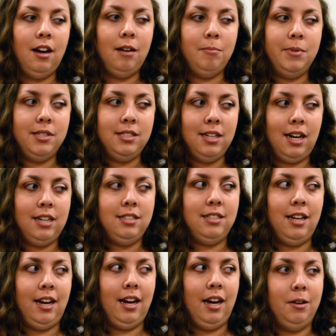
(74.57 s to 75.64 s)
besides
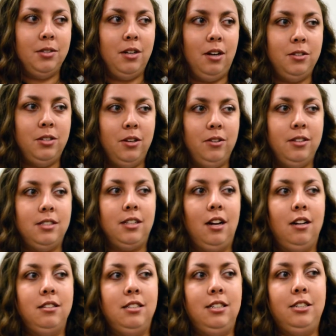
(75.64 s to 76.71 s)
that, I was also this
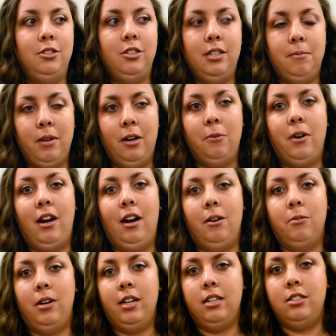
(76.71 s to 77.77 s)
constant dreamer where I
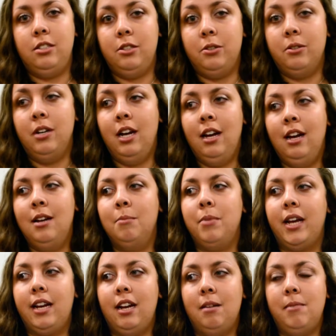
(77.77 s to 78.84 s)
wanted to
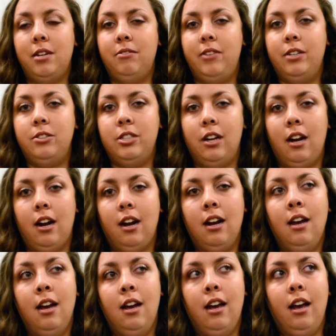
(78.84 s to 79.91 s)
plan out my future
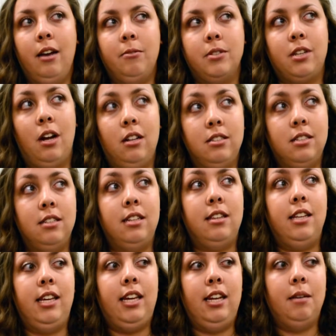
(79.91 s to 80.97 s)
and was constantly
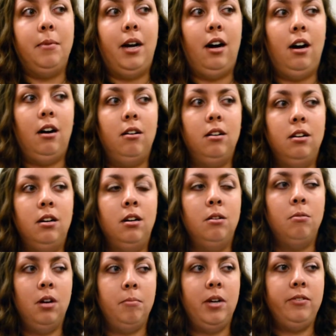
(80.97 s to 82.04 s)
thinking about
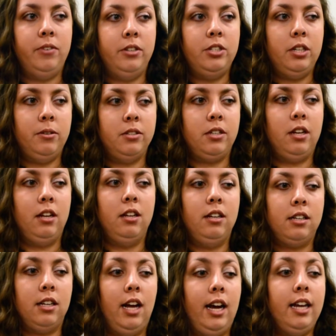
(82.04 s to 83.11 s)
what my future was going to
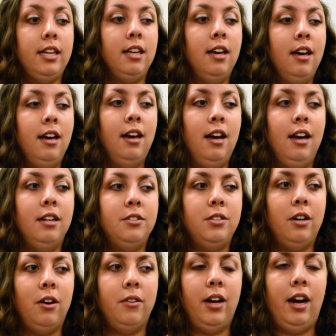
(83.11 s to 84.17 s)
look like. And
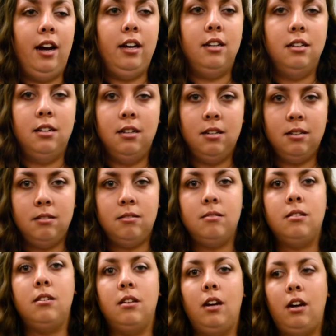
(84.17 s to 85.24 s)
so that
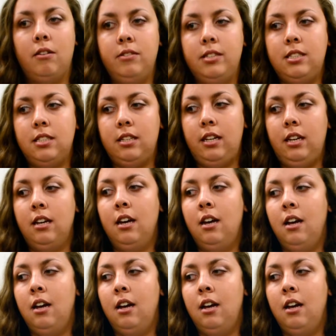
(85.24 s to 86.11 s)
obviously